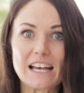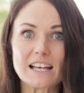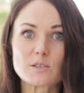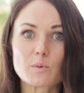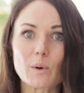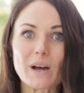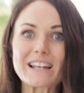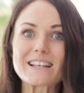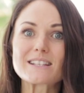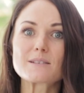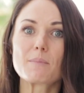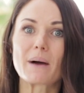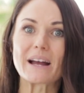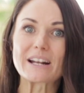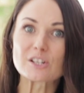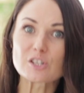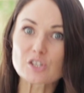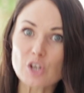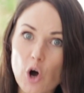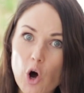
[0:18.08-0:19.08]
as well as my
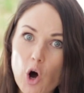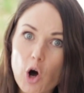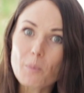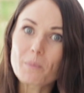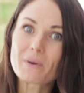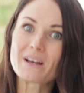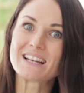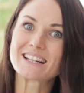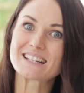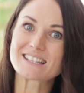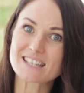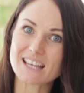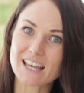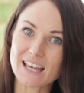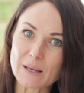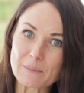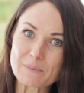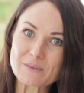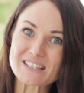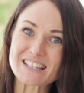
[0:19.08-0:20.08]
top
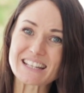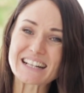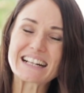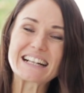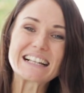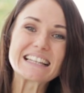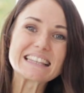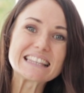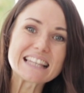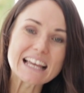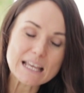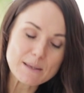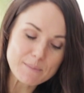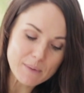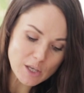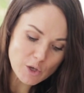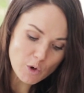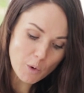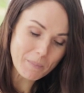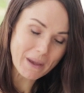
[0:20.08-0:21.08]
tips to
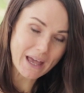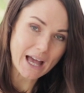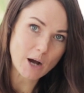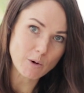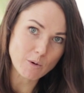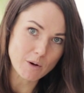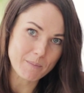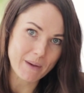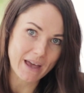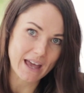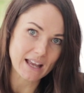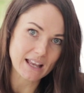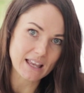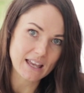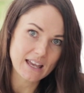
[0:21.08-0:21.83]
claiming your power back.